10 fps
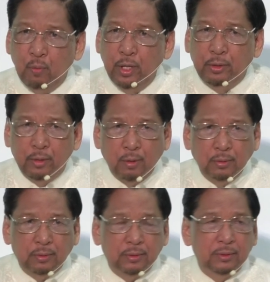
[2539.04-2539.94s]
We
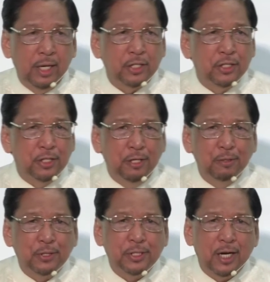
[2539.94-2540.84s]
don't
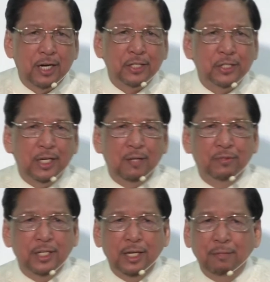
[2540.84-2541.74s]
excuse
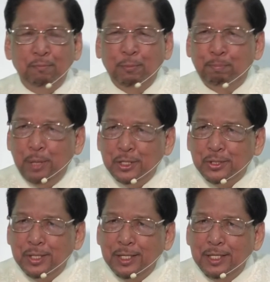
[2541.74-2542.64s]
ourselves in
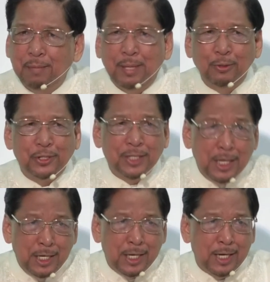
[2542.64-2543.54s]
preaching about
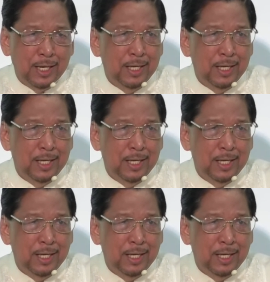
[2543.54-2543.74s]
sin